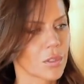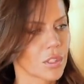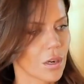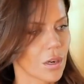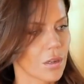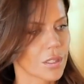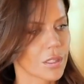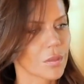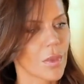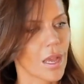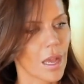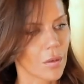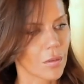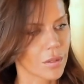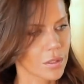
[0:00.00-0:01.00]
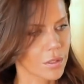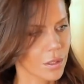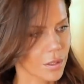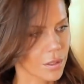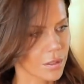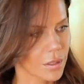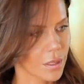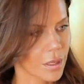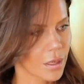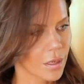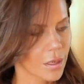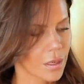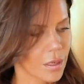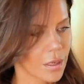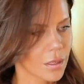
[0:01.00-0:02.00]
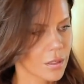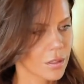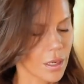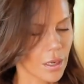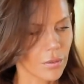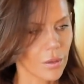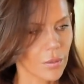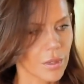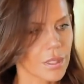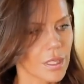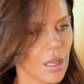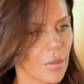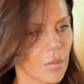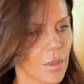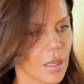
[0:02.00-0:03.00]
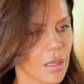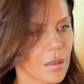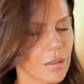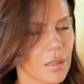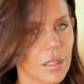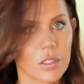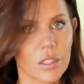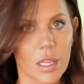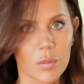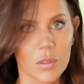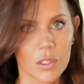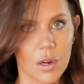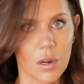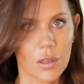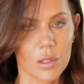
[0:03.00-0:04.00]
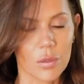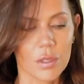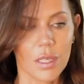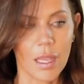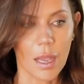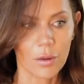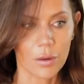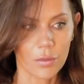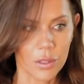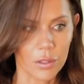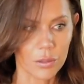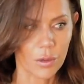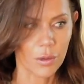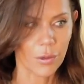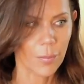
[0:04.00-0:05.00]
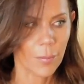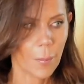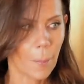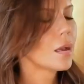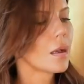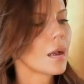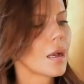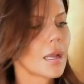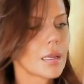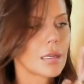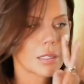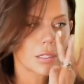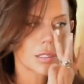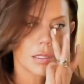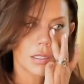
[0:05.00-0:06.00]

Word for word: Westbrook returned again with claims that Jeffree and Shane Dawson were the ones instigating her feud with James